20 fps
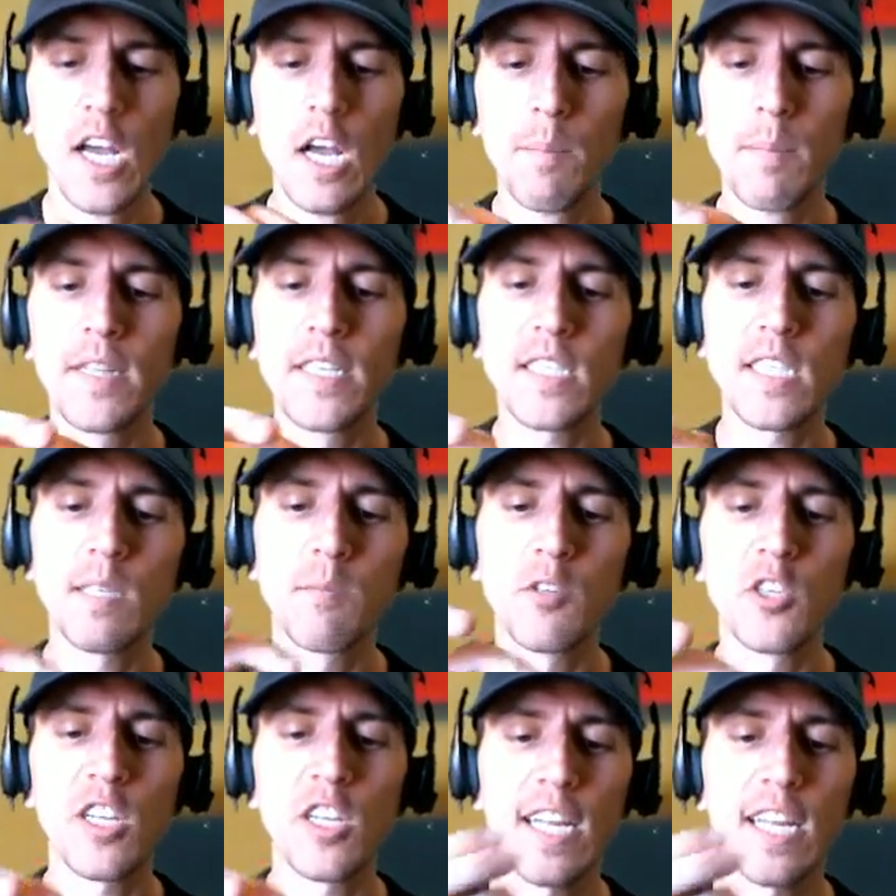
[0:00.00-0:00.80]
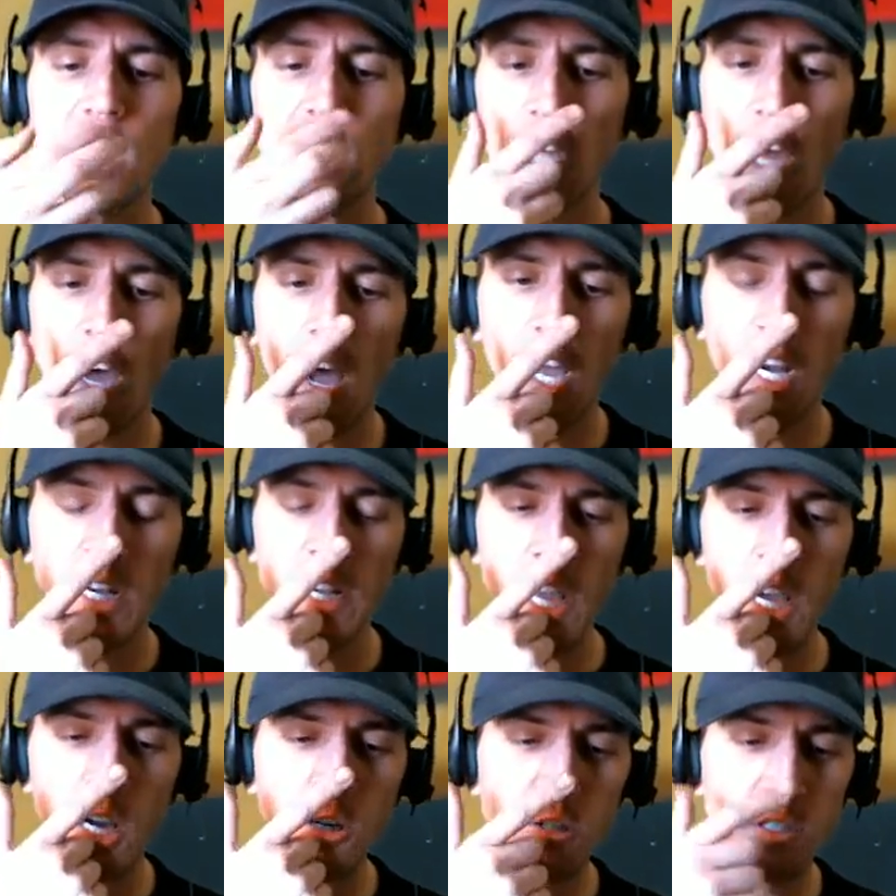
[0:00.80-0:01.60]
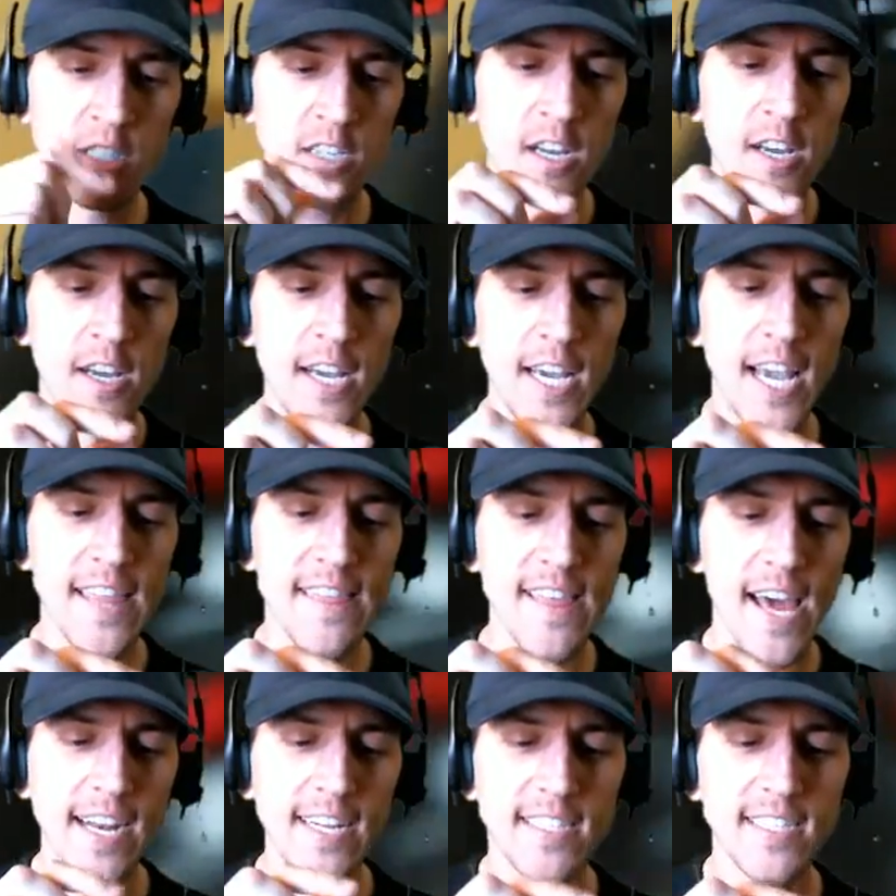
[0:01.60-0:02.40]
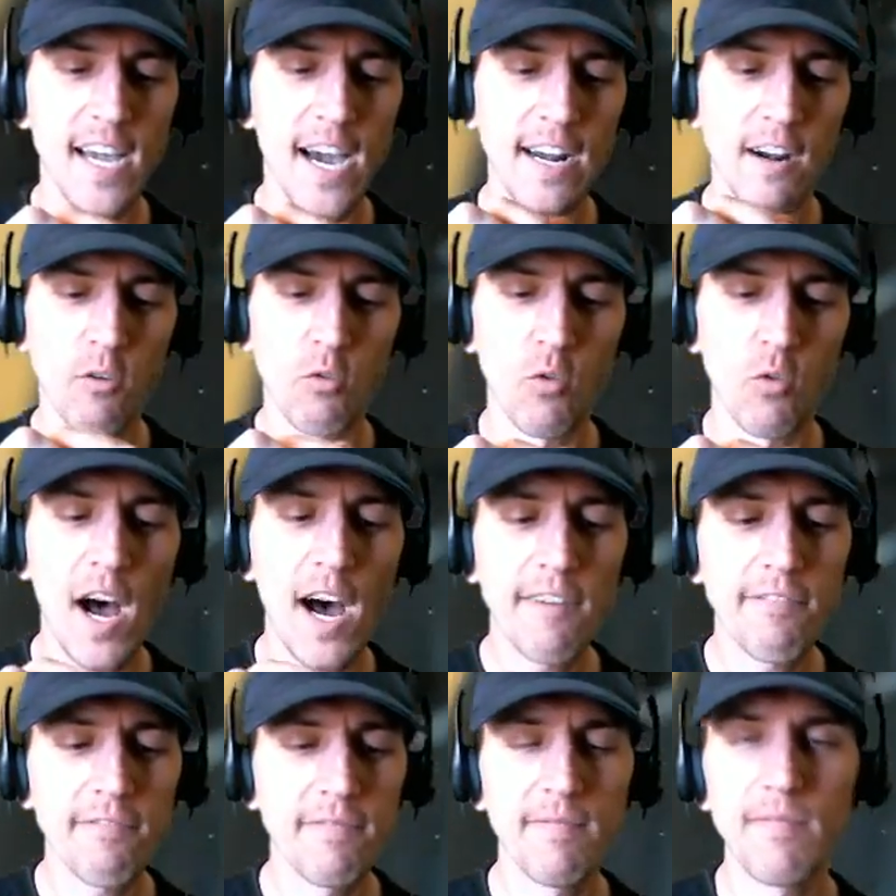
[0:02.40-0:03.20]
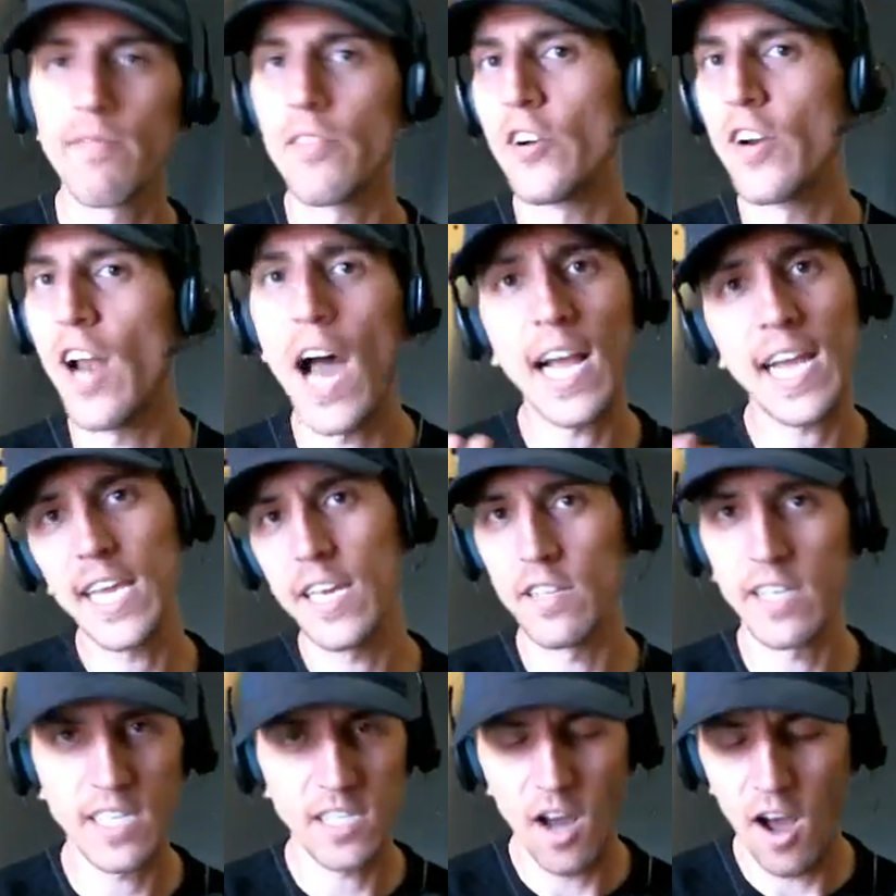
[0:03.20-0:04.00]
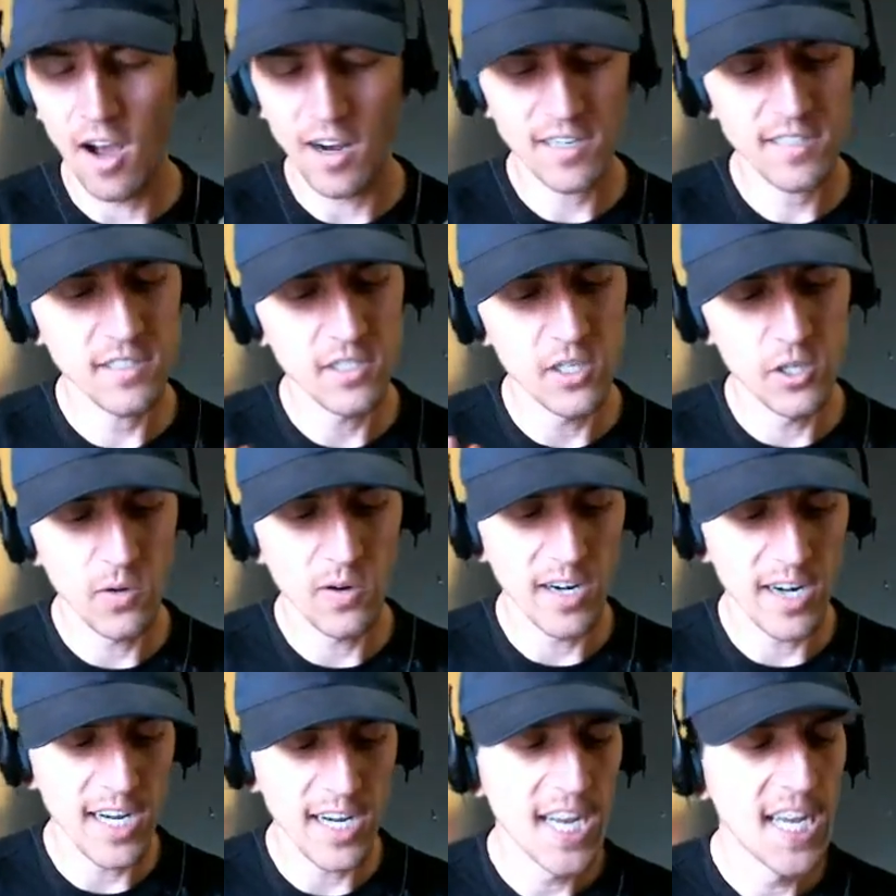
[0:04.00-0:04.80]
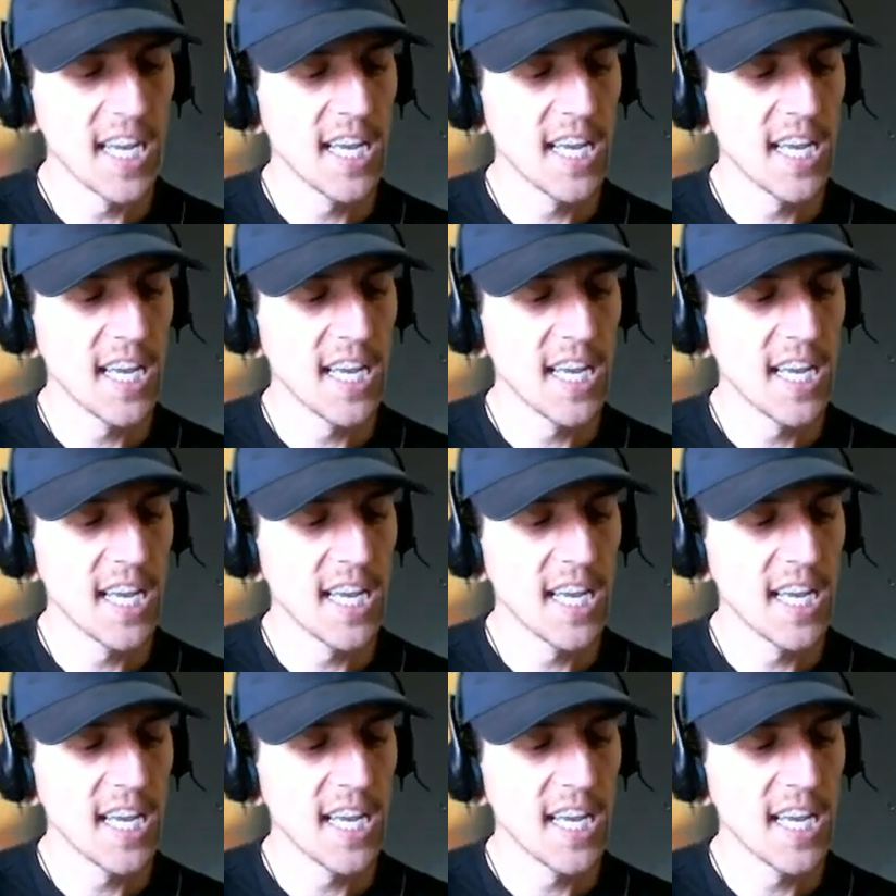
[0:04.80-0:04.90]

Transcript: But this is similar to like a dog nose in that it's kind of rough. They're not killing dogs, don't worry.